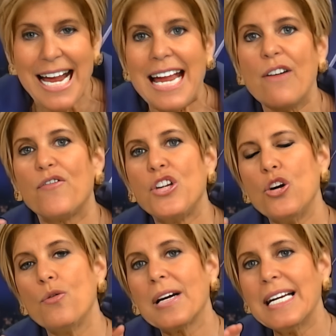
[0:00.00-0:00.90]
If
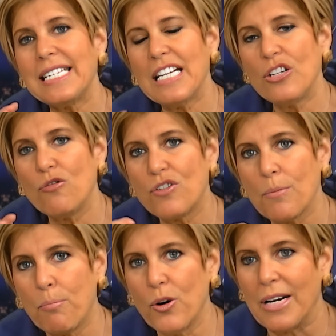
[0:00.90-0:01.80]
you continue to
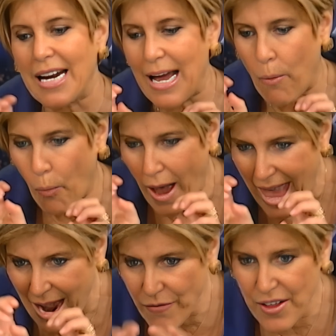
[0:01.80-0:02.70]
put
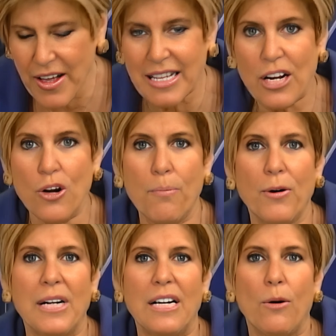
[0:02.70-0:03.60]
everything that you're putting